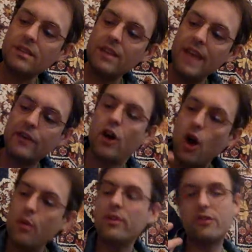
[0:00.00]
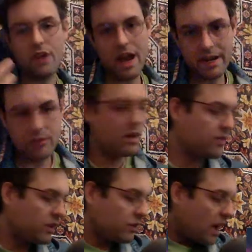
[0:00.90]
it coincided
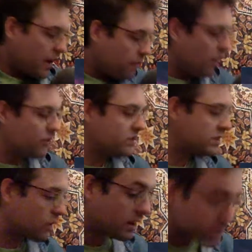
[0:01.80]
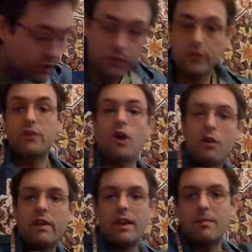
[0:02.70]
with a lot of other structures
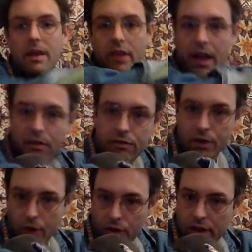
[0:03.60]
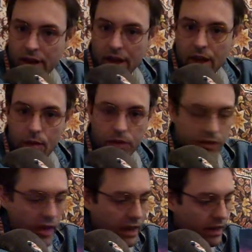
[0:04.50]
dissolving in my life, you know. It
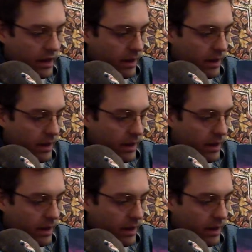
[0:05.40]
was like